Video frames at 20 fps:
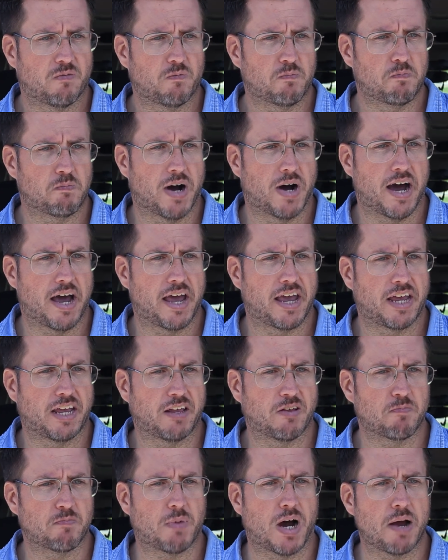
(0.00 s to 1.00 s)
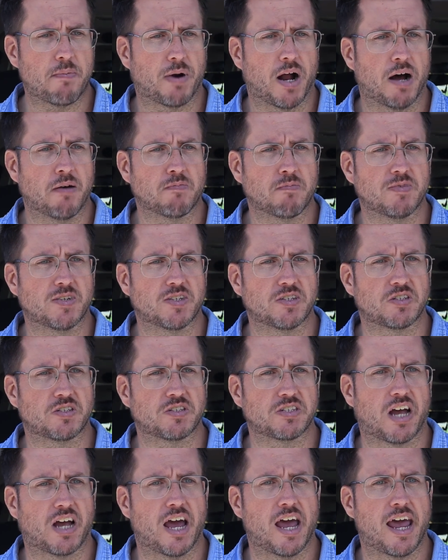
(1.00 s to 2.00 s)
my problem
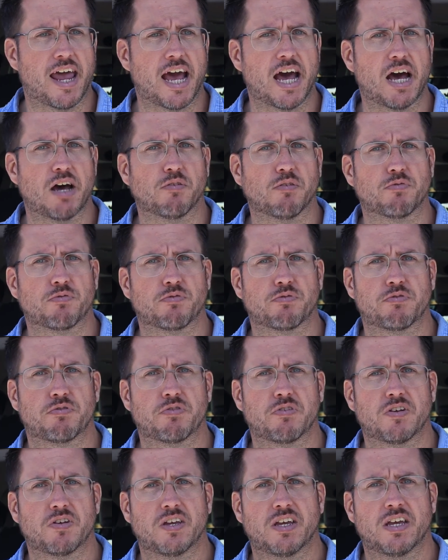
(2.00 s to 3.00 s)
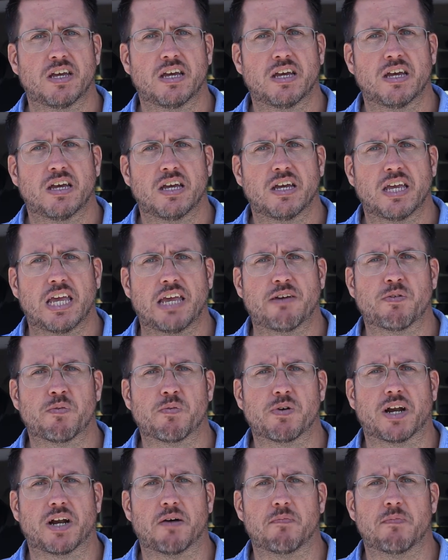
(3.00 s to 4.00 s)
is I have, even
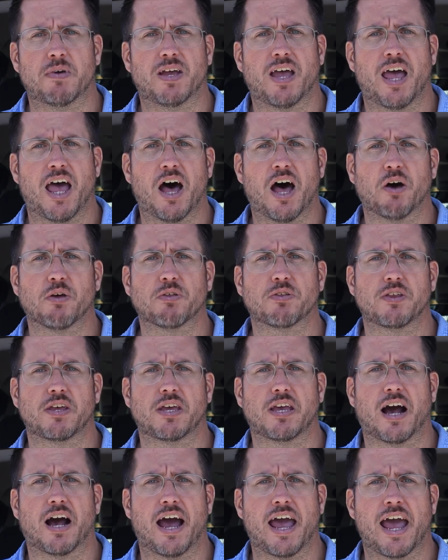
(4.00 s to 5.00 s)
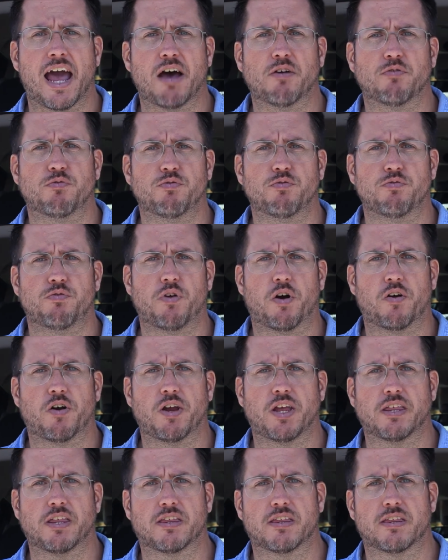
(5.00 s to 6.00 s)
when I'm healthy, I have
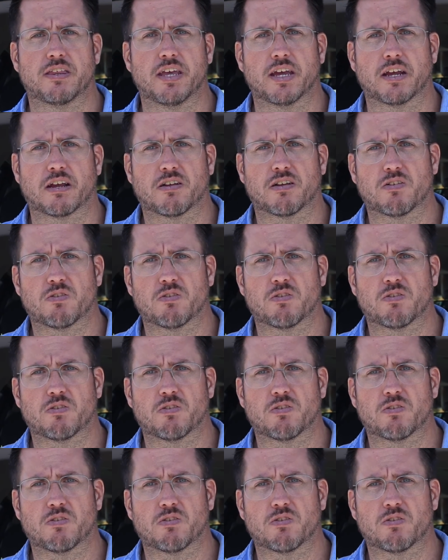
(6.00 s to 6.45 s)
very thick